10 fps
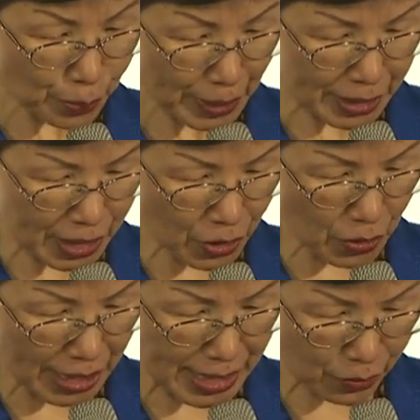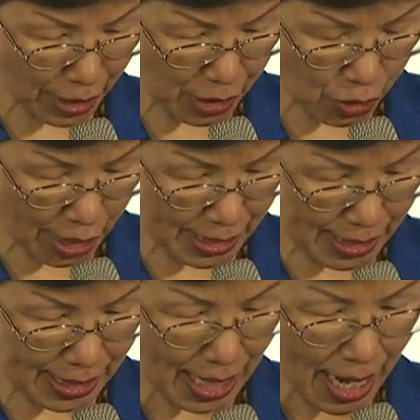political
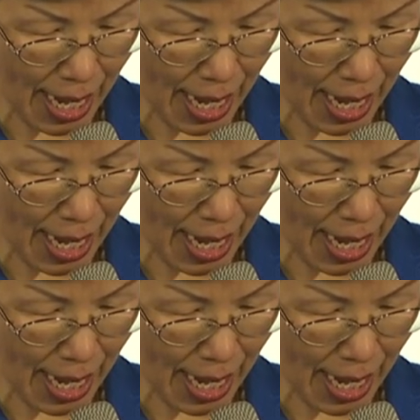considerations